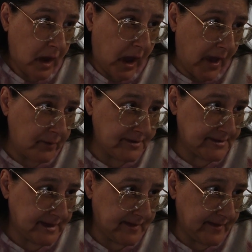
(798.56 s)
I would
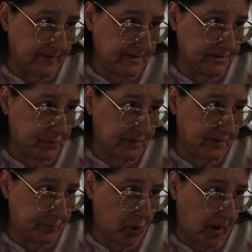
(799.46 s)
say that this was
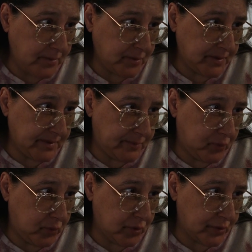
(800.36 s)
probably
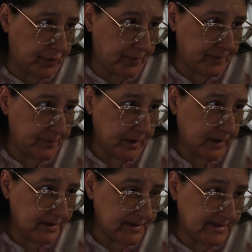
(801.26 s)
poured
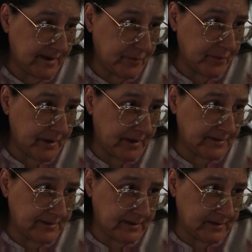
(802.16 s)
December
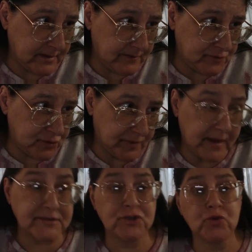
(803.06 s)
19th of
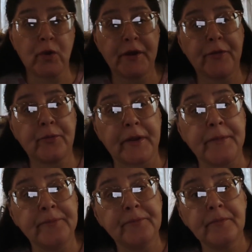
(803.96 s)
2023
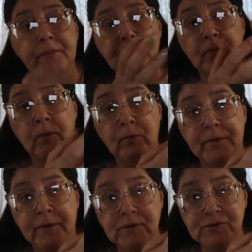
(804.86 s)

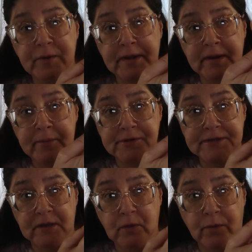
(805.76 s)
with those red numbers
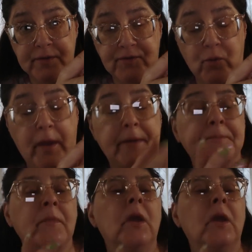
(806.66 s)
that go this way.